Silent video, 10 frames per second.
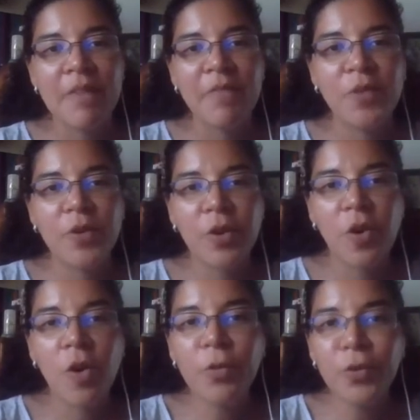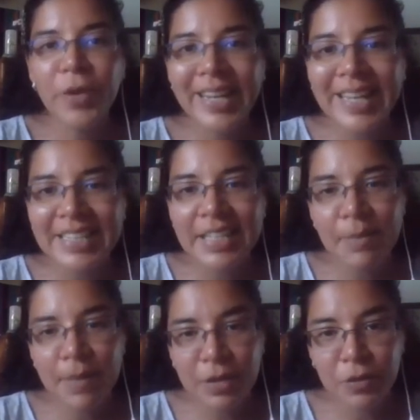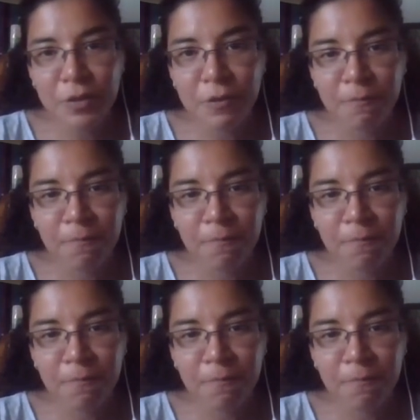For hormone regulation in males,